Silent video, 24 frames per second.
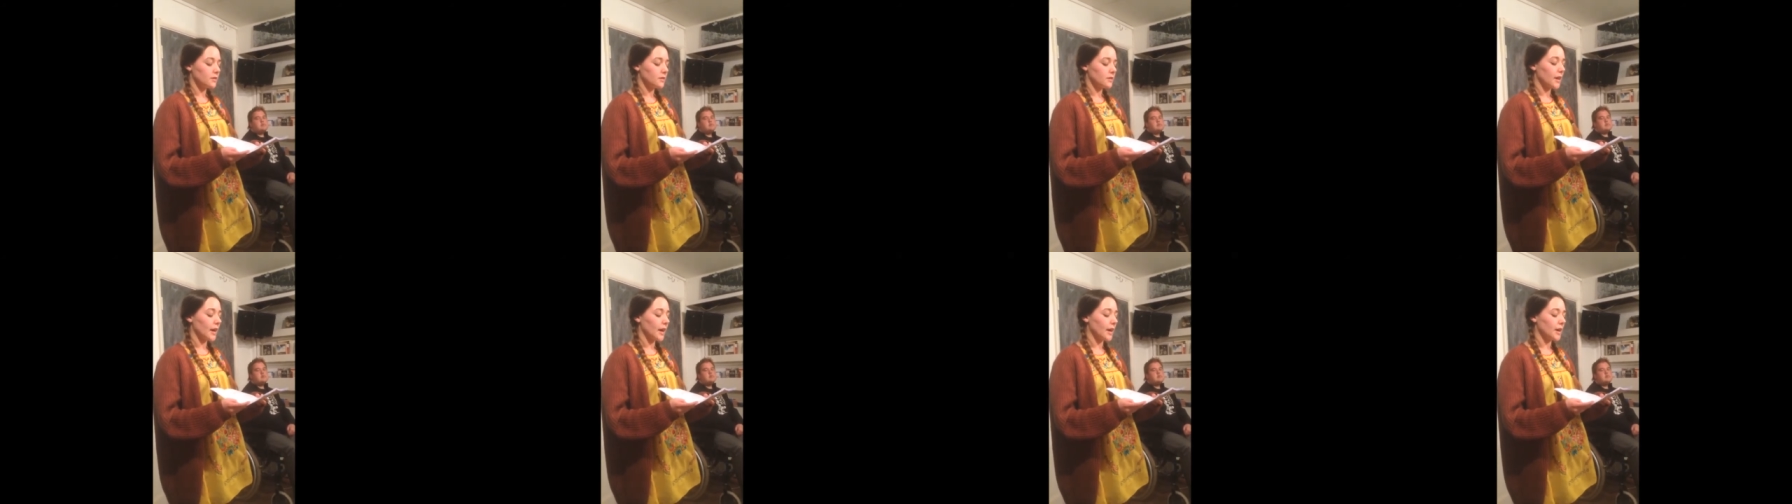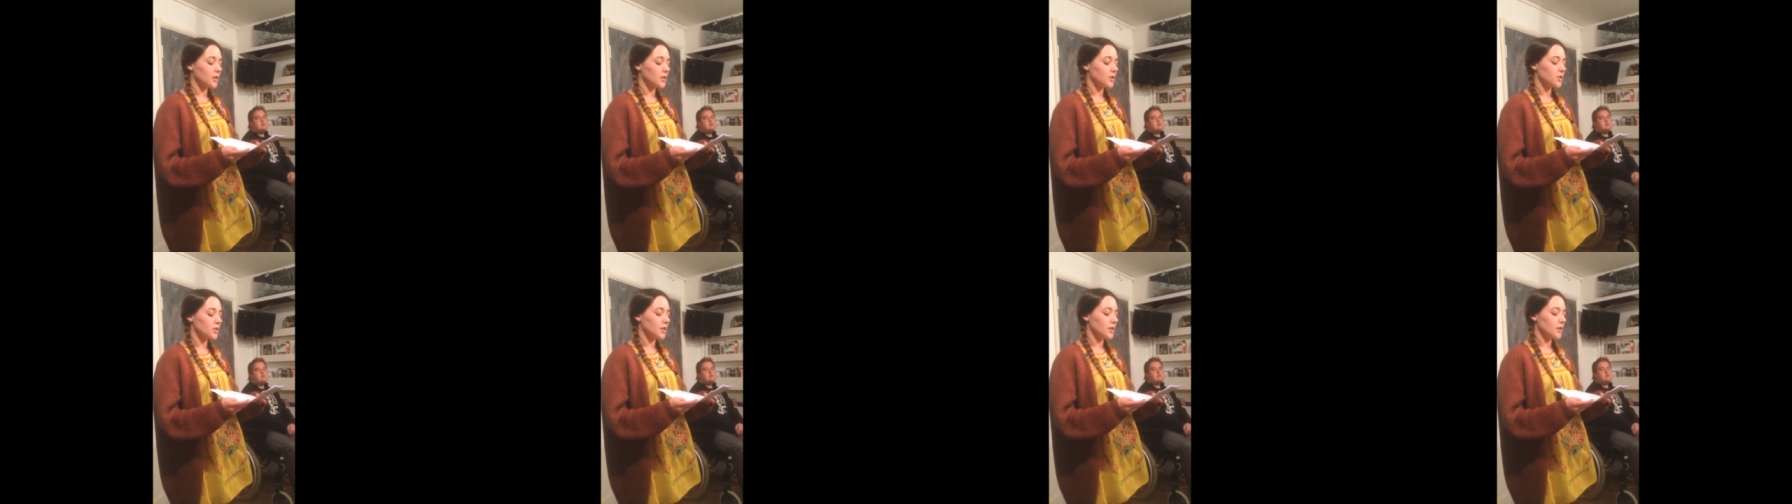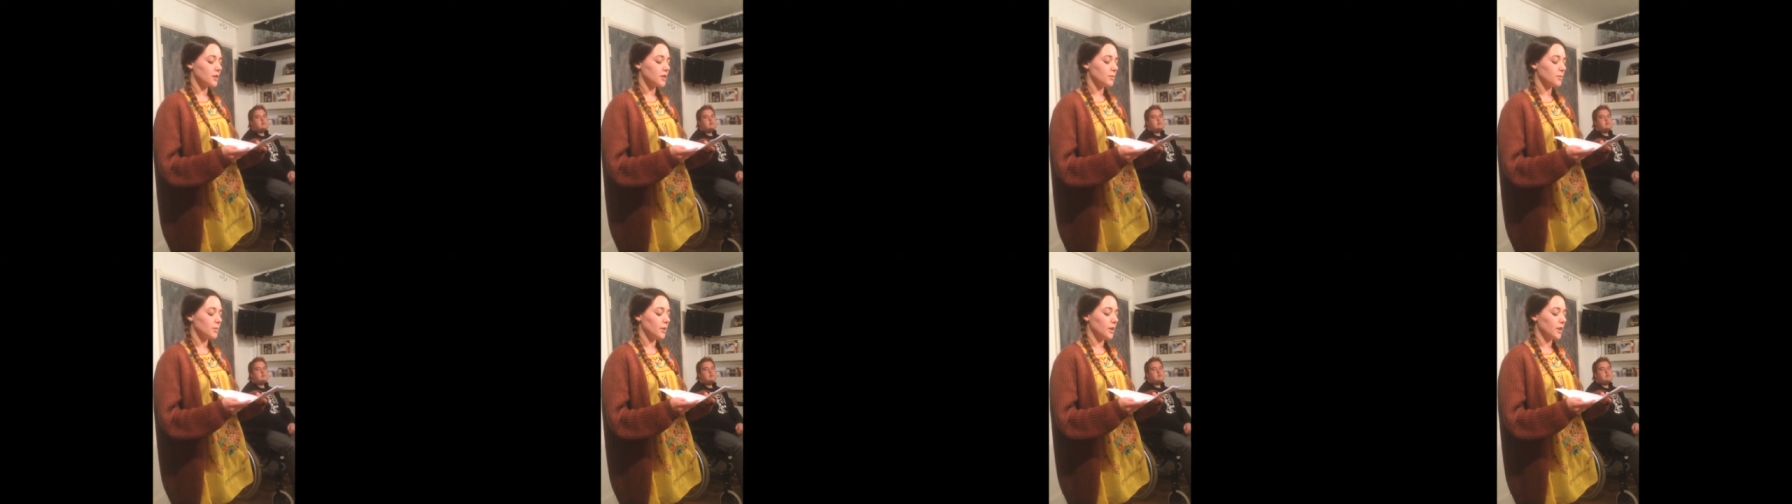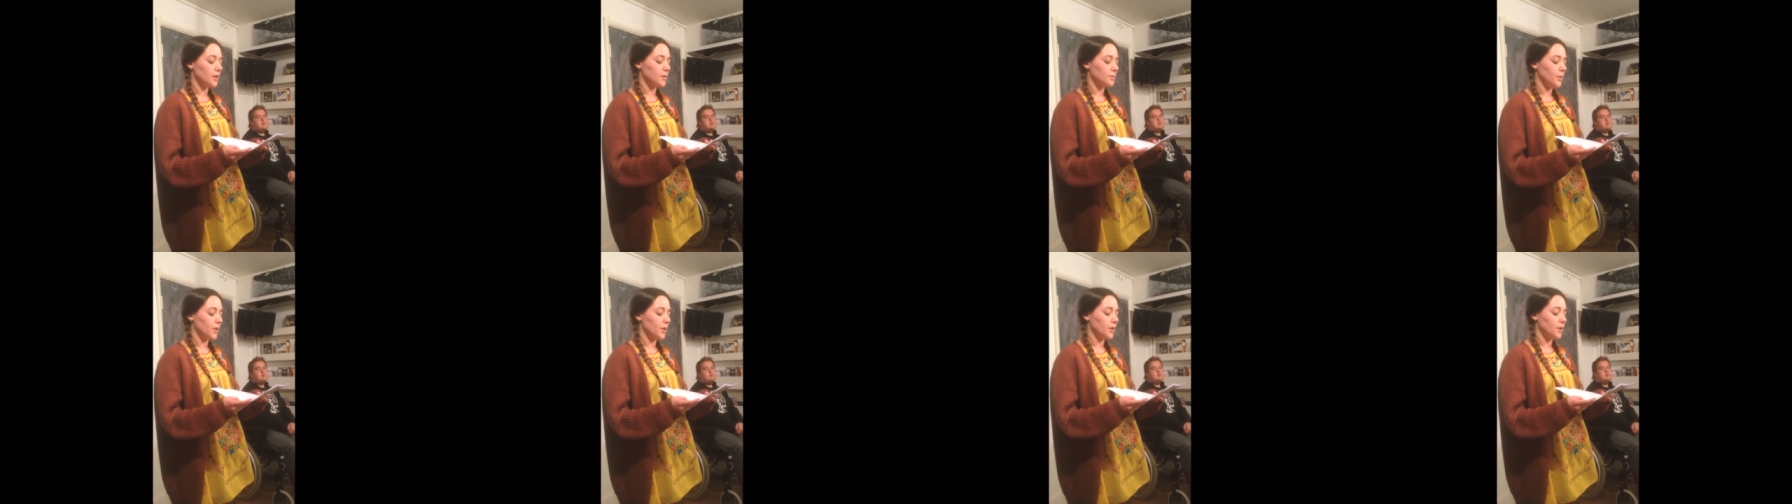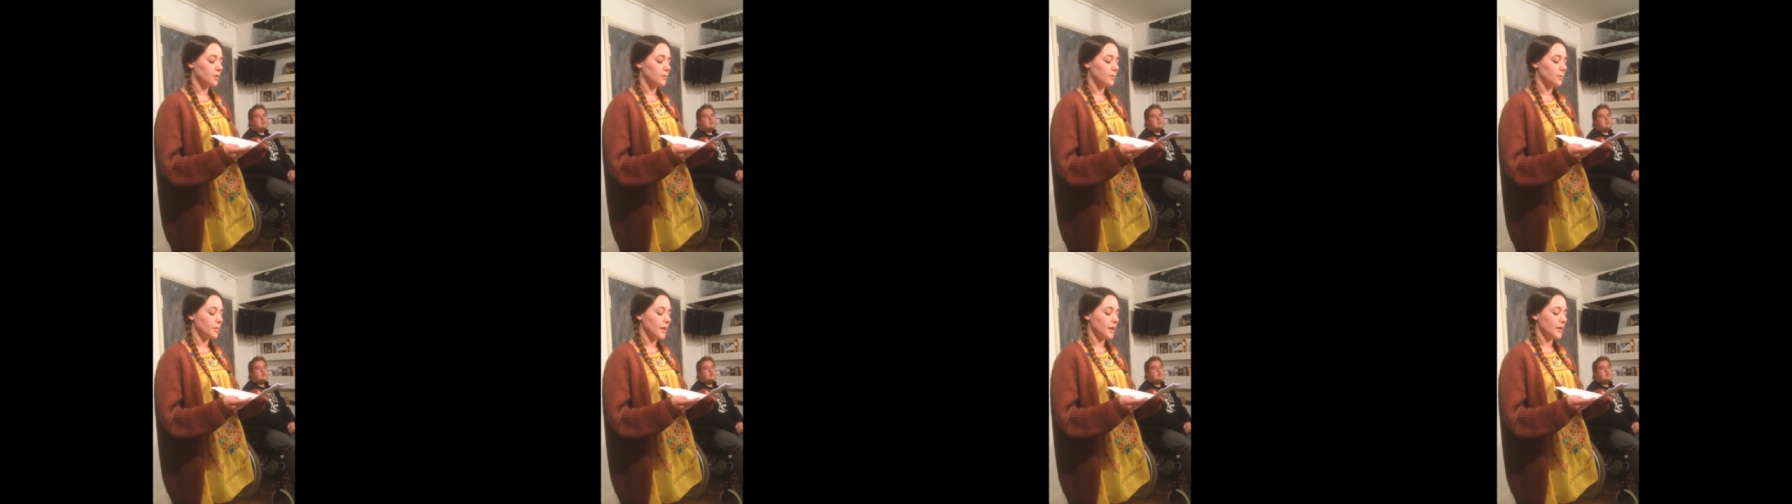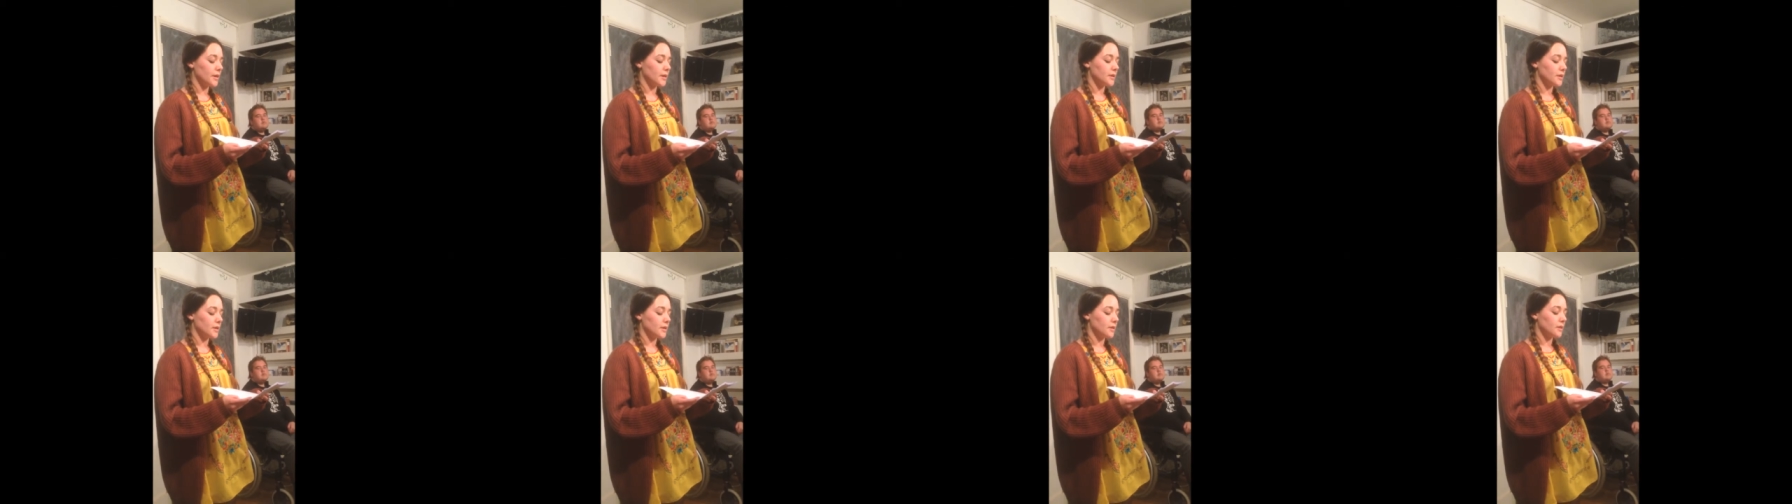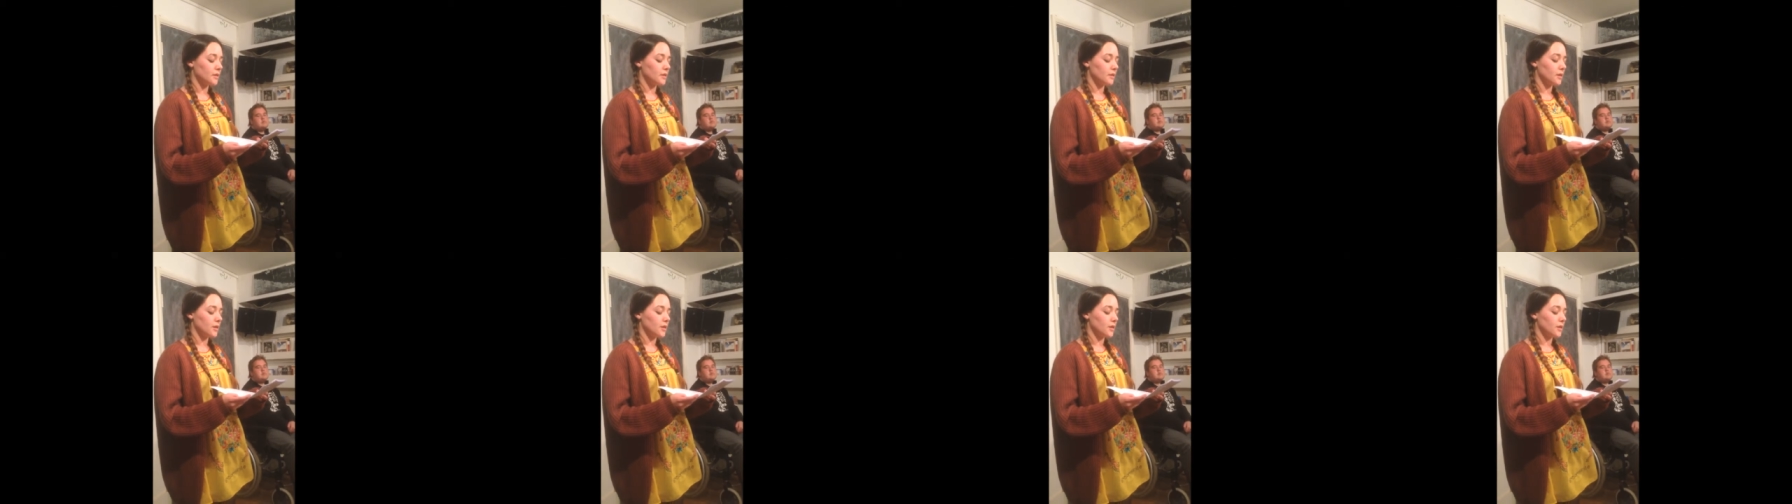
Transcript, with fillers: Cached in the blood bone basin